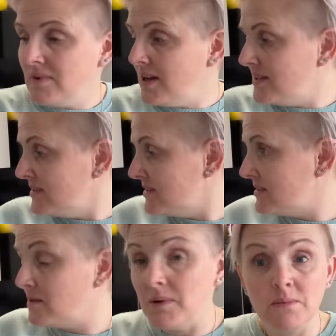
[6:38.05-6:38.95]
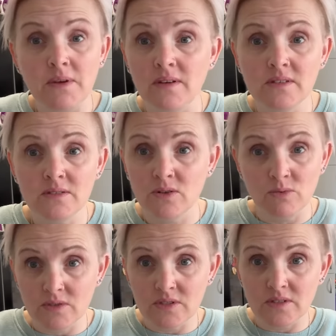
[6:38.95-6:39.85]
and the baby does not
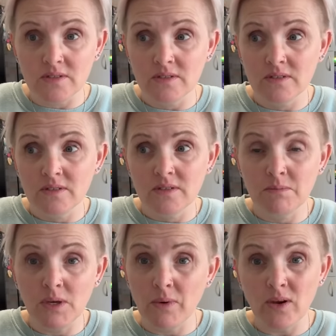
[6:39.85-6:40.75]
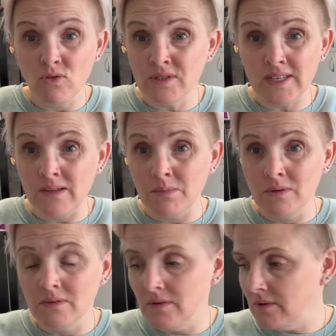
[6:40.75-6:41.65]
want to be awake or asleep
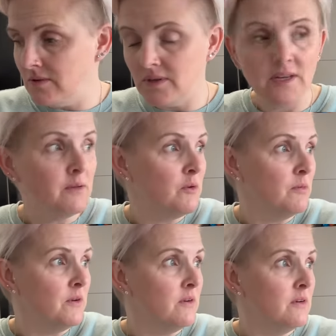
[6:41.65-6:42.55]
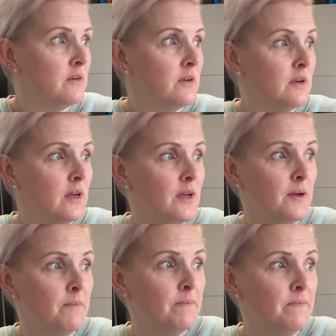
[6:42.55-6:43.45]
at the moment.
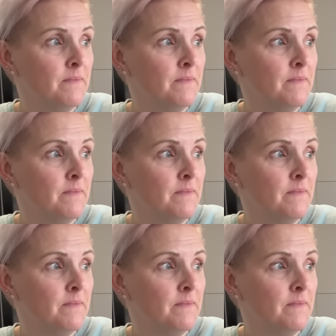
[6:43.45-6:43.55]
And